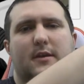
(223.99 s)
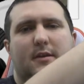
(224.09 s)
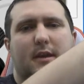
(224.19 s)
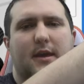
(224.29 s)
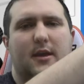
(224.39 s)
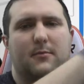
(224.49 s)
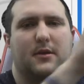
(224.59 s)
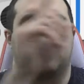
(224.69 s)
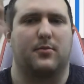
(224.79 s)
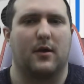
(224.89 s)
it's here, but
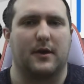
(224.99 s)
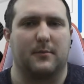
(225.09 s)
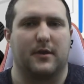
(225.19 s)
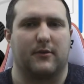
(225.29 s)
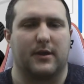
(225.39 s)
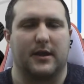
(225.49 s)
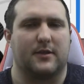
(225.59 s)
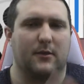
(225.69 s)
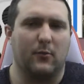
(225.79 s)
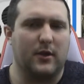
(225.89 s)
it's probably going to be like right.
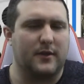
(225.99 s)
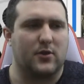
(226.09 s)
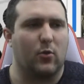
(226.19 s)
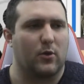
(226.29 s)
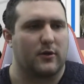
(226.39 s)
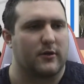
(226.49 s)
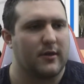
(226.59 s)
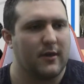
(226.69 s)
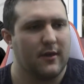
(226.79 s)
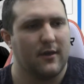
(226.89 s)
It's in one of the corners.